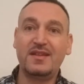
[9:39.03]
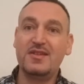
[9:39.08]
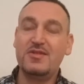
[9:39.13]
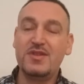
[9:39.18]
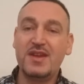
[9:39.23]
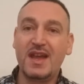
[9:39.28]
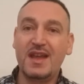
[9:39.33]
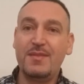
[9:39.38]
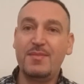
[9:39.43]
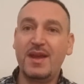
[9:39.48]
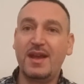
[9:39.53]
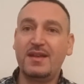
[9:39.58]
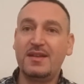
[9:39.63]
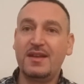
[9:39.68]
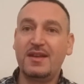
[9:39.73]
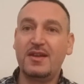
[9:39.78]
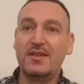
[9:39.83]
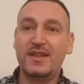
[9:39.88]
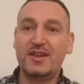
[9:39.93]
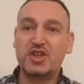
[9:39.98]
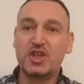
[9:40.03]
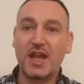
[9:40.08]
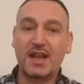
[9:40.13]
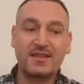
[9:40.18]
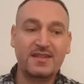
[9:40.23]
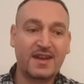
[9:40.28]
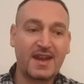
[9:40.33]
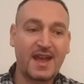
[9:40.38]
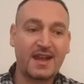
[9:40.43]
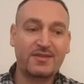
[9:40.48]
you name it. The
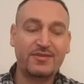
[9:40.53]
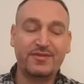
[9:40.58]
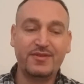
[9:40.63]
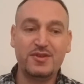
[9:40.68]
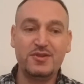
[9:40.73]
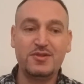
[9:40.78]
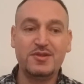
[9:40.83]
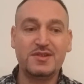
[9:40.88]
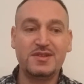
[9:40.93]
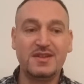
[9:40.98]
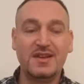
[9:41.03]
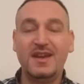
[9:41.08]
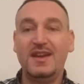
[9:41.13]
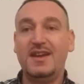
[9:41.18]
chettinad food.